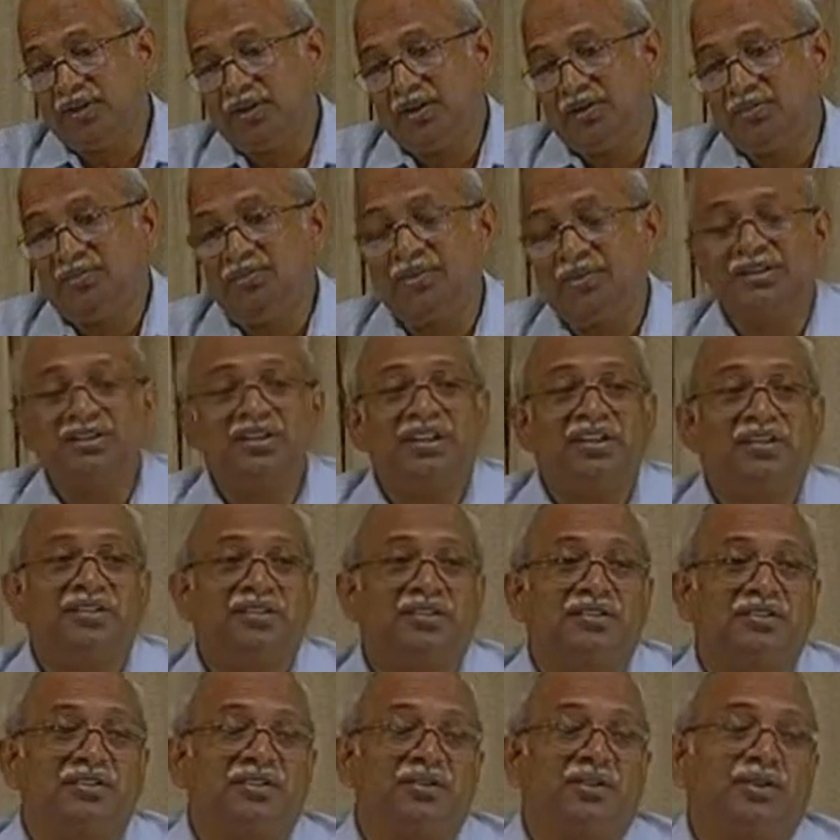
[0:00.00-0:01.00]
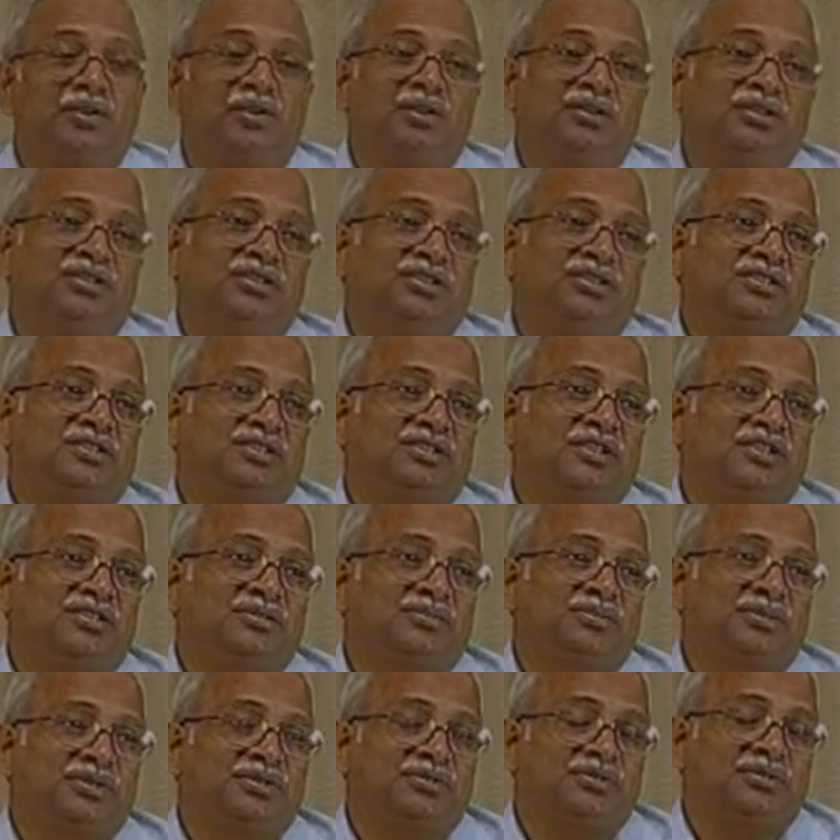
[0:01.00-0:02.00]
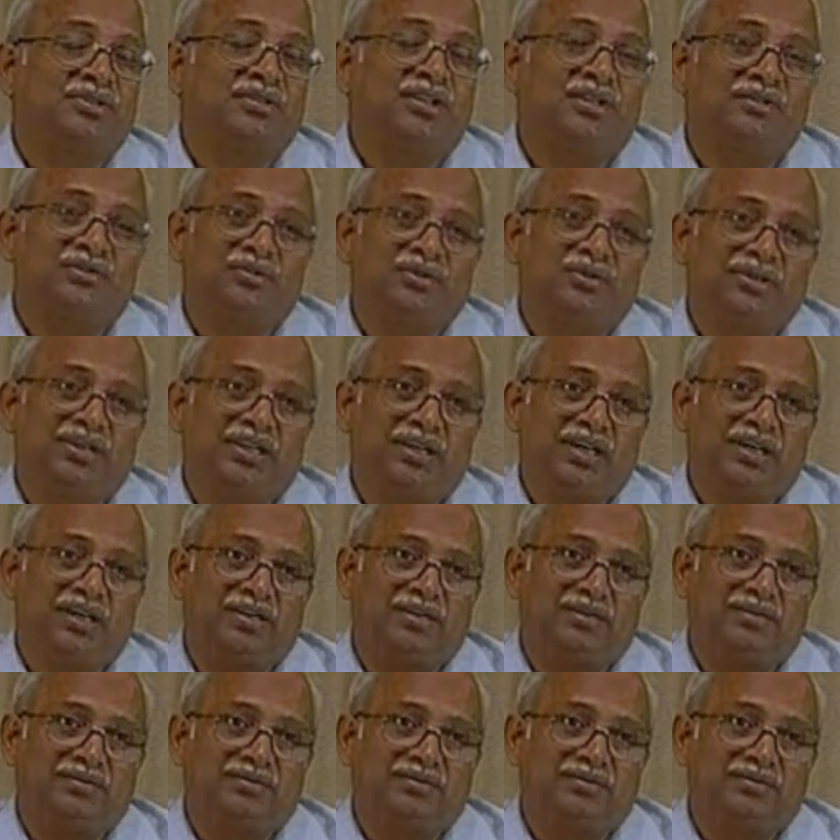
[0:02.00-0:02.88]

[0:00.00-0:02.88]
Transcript: But then all these things must be done with care.